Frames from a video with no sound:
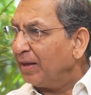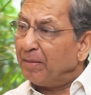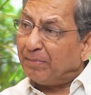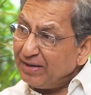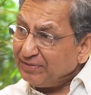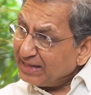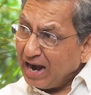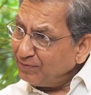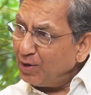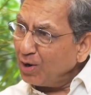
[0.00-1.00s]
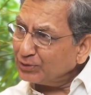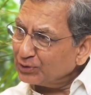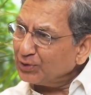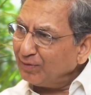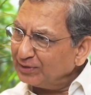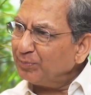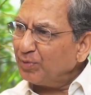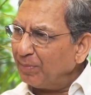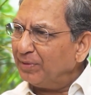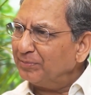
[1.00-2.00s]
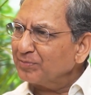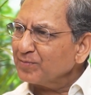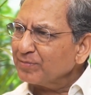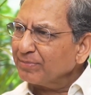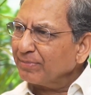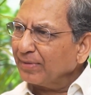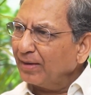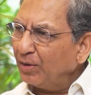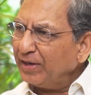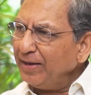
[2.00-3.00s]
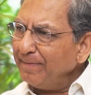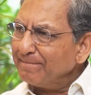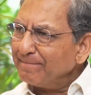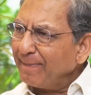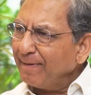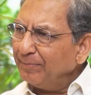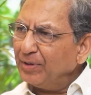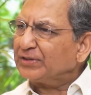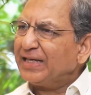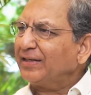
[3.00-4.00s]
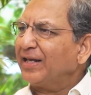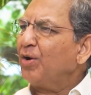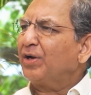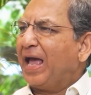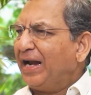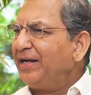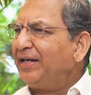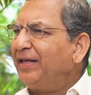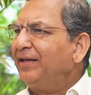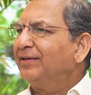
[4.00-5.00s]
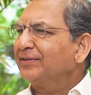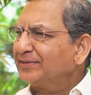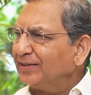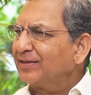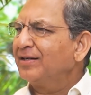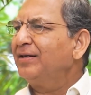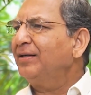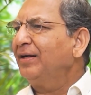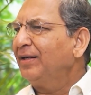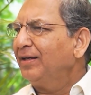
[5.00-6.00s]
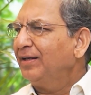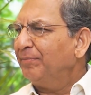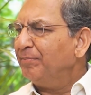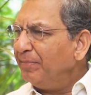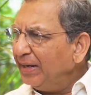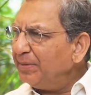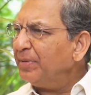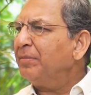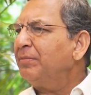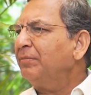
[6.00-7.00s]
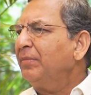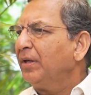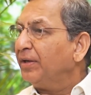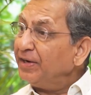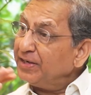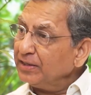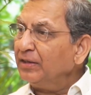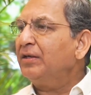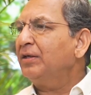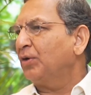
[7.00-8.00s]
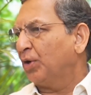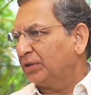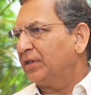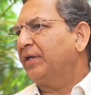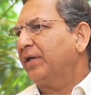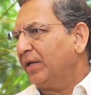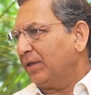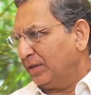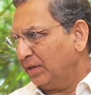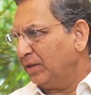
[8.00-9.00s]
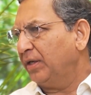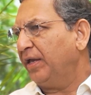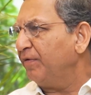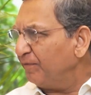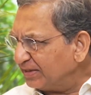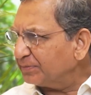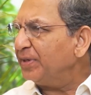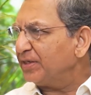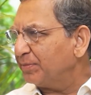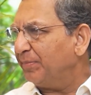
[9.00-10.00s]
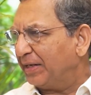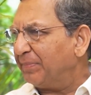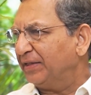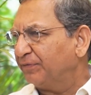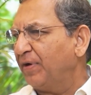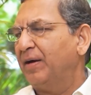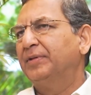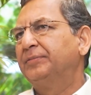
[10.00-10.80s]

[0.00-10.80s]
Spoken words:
But even that will not solve the problem. Okay? Because that cannot guarantee a certain minimum return on the investment made by the farmer.